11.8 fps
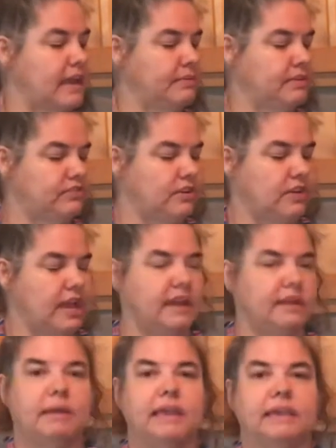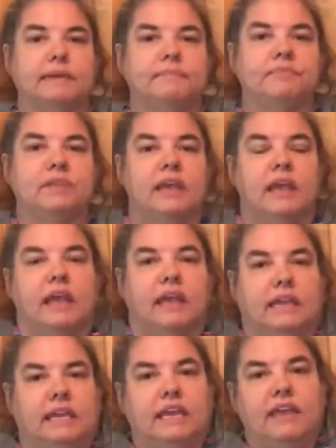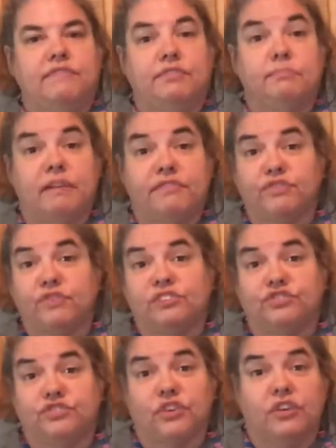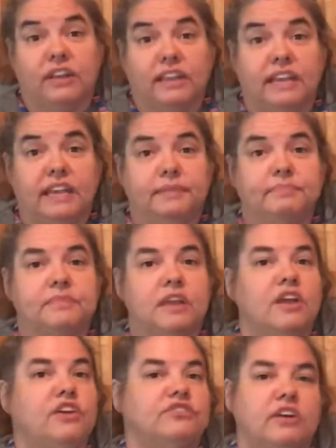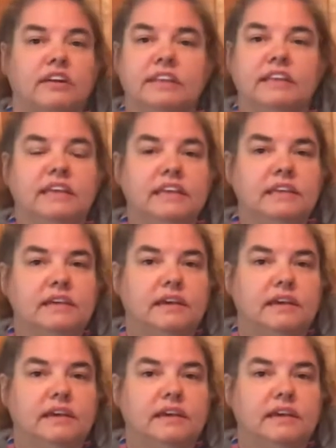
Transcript: I'm going to show you how to make it, and it came from my friend Charlene. Charlene